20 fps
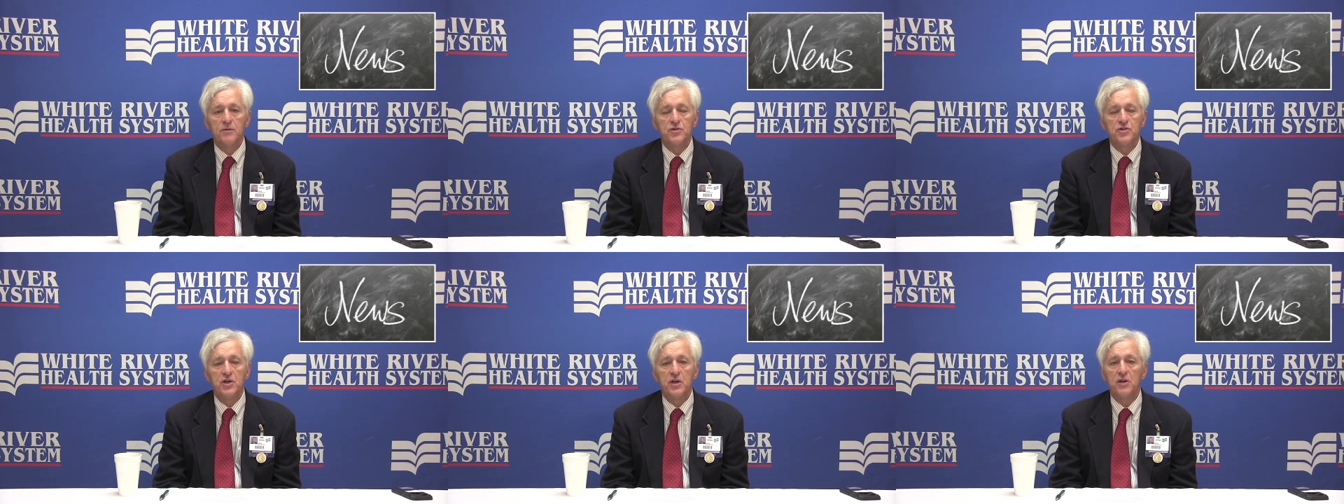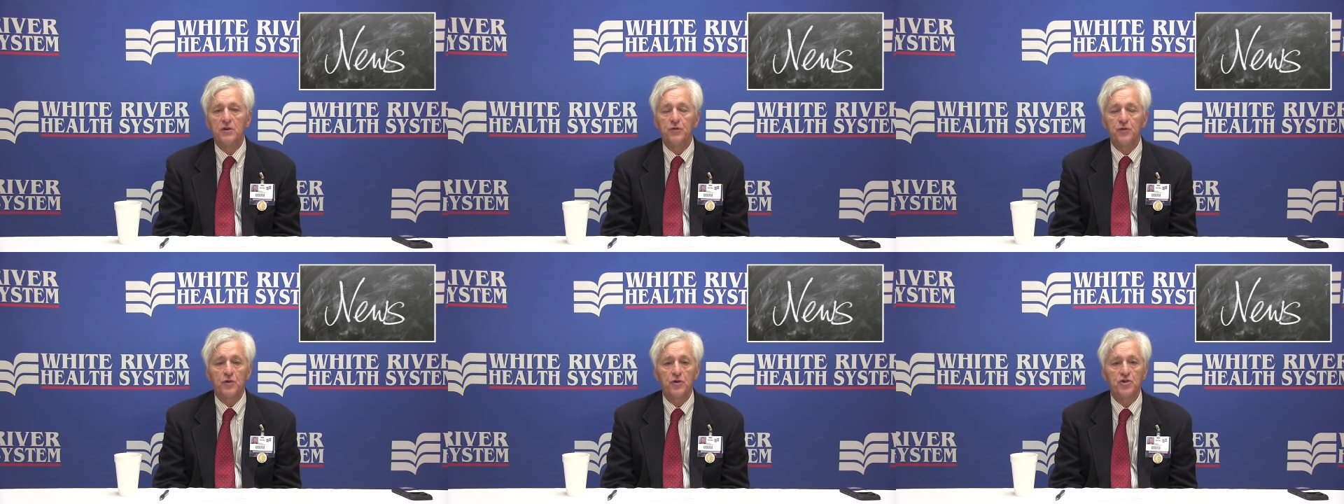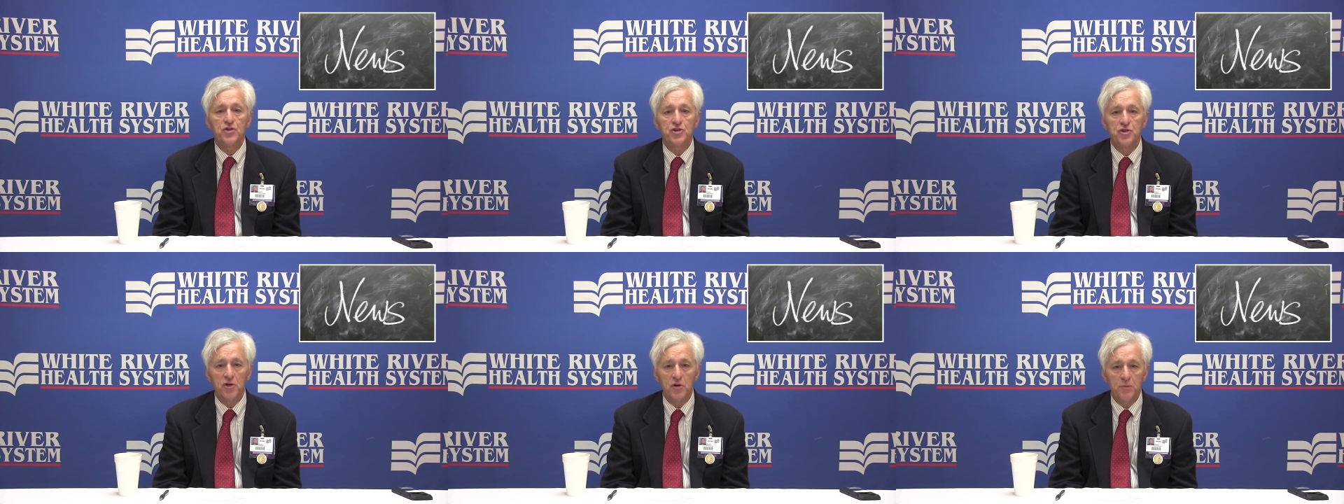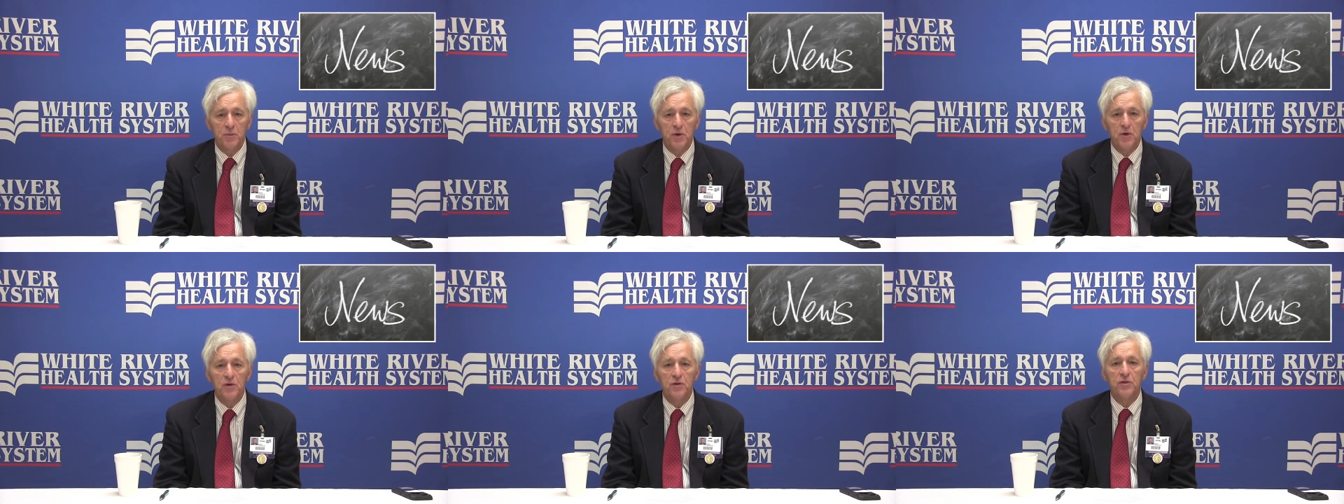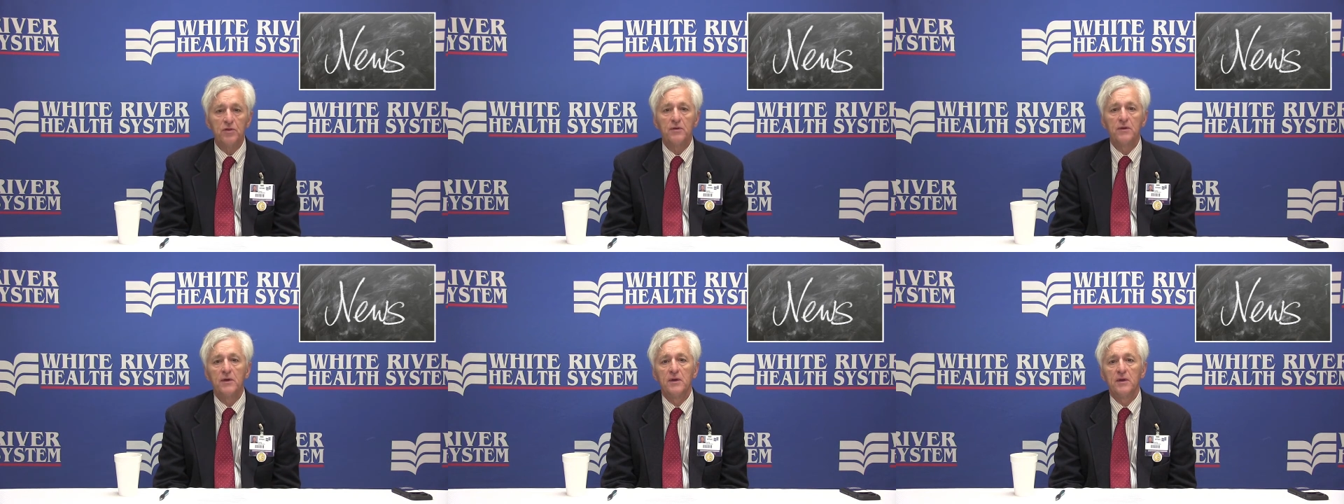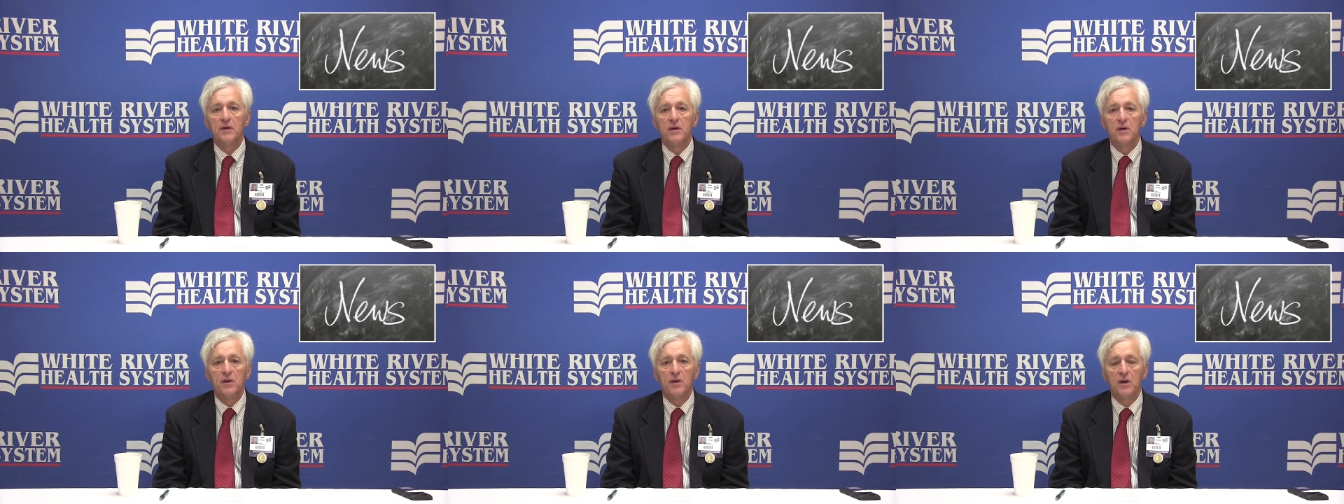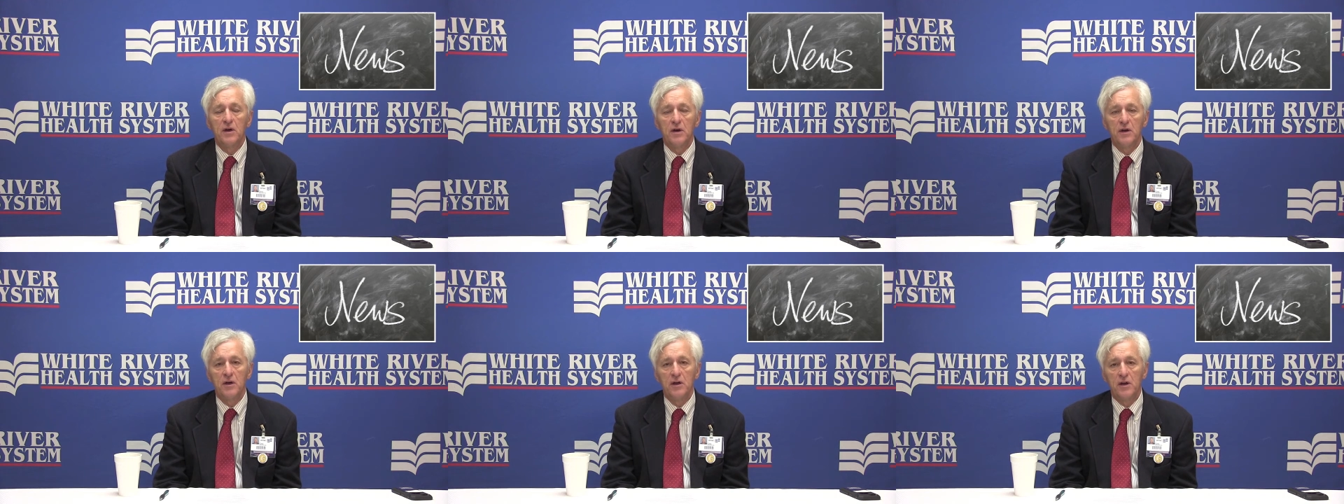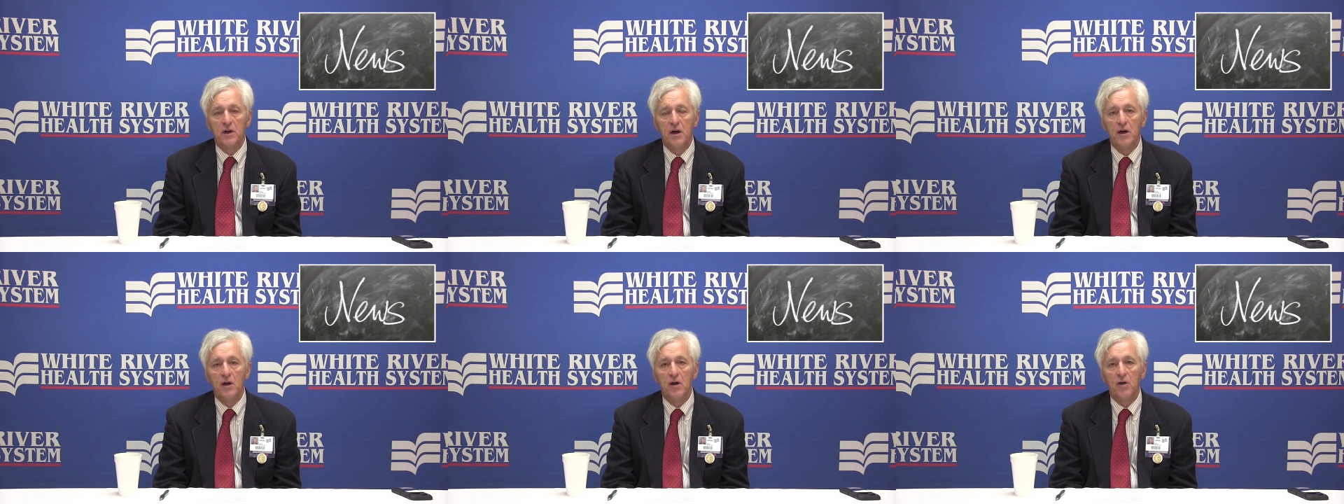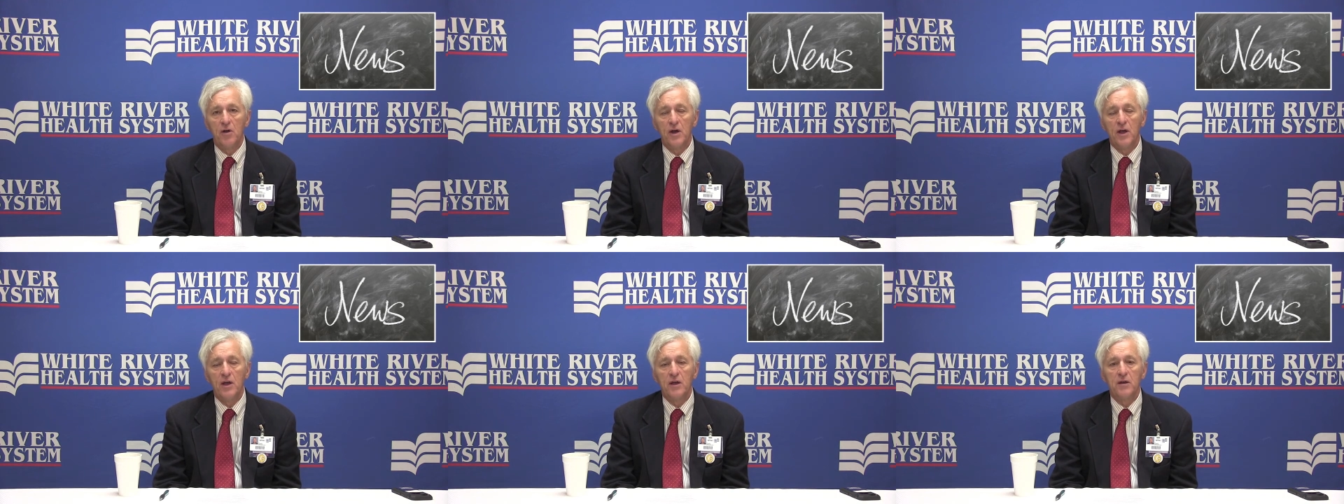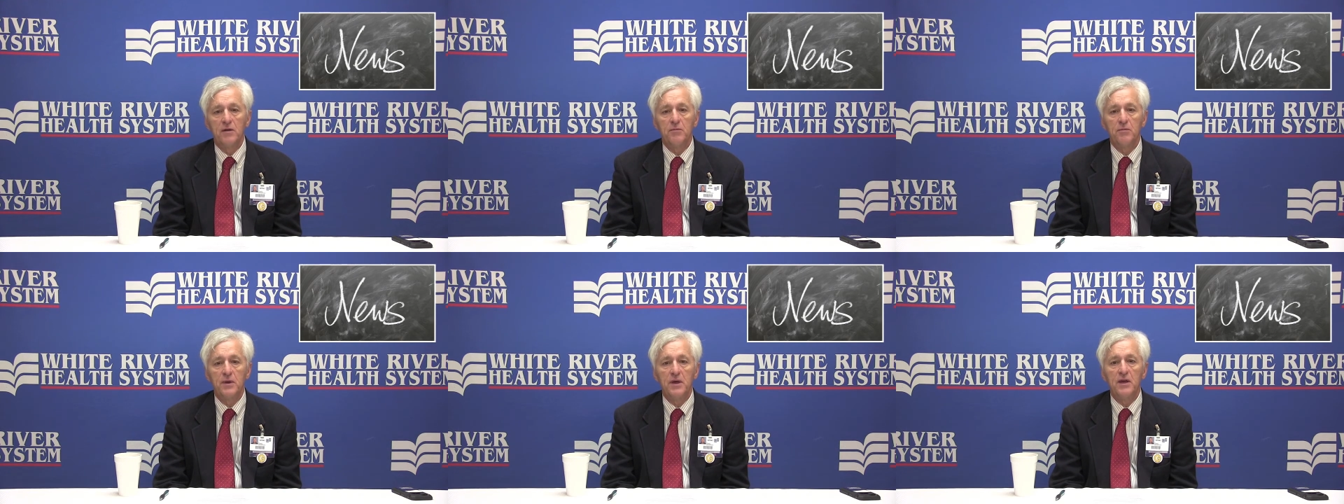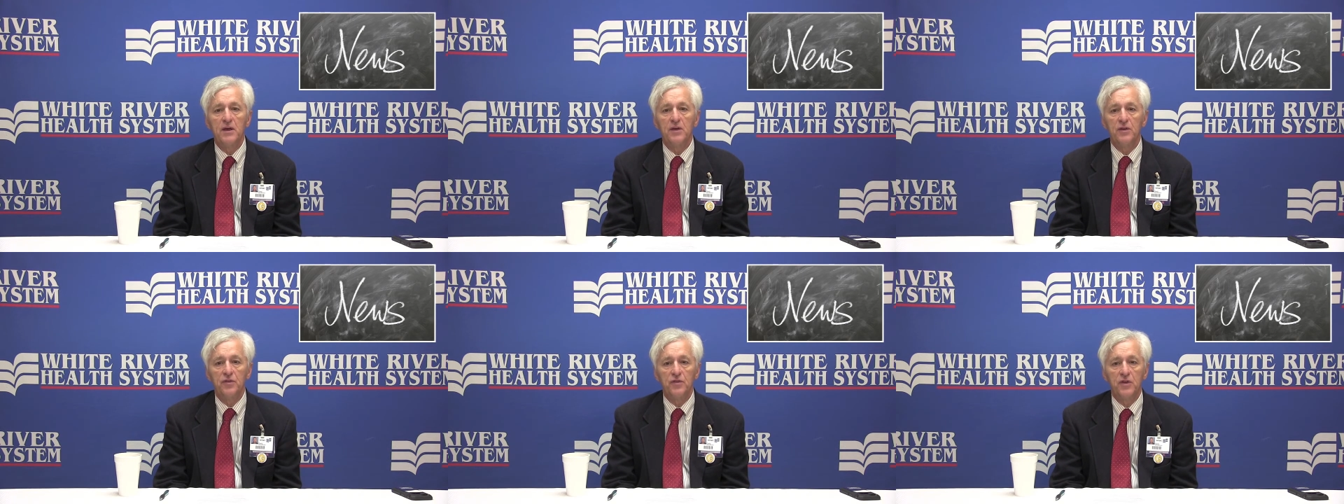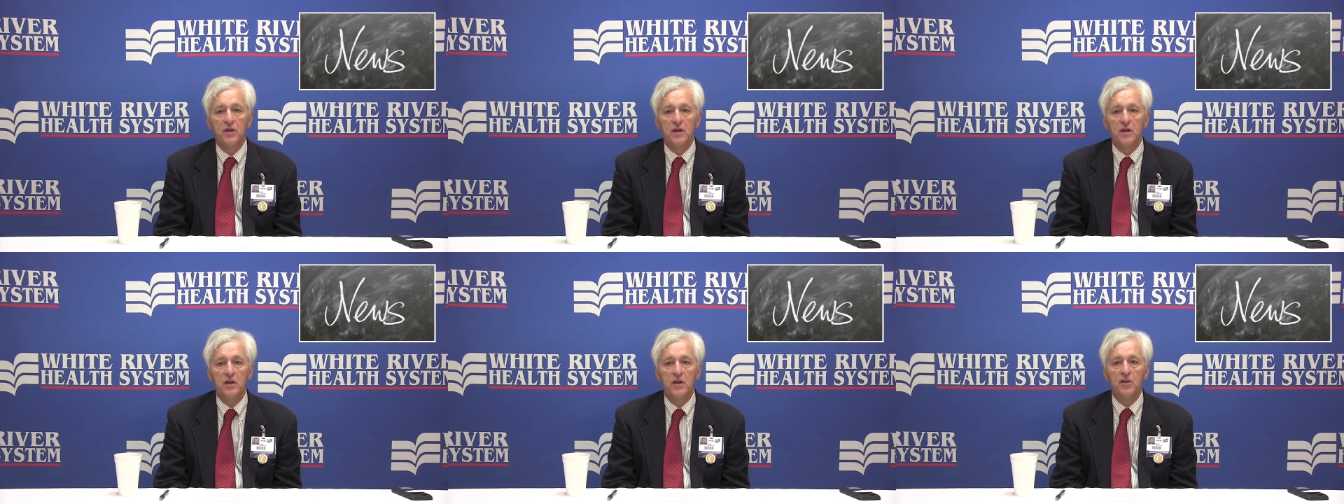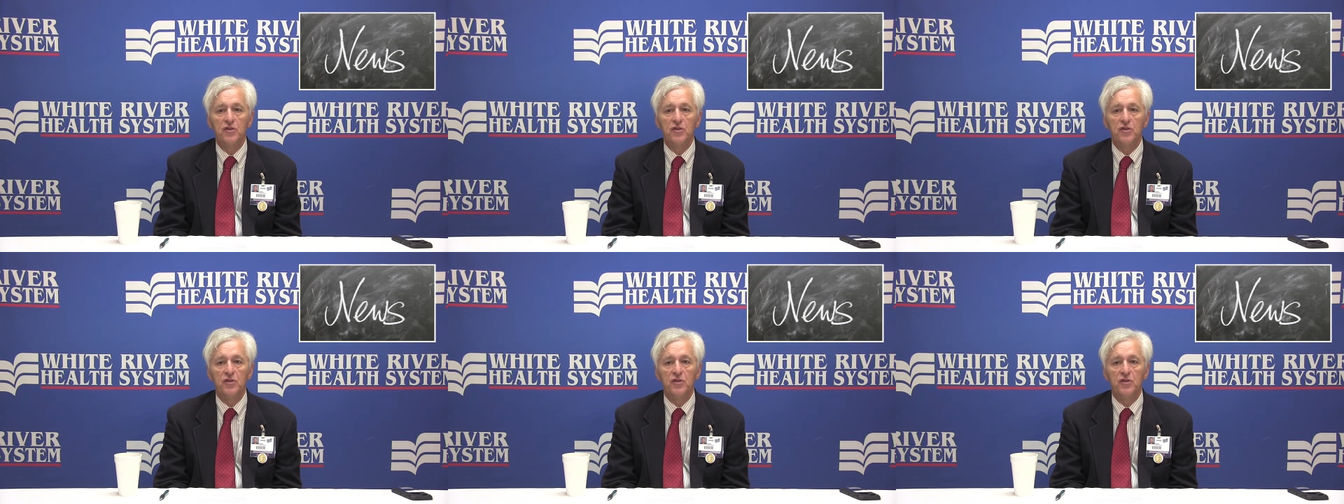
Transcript: Jennifer Sherberth, an RN BSN,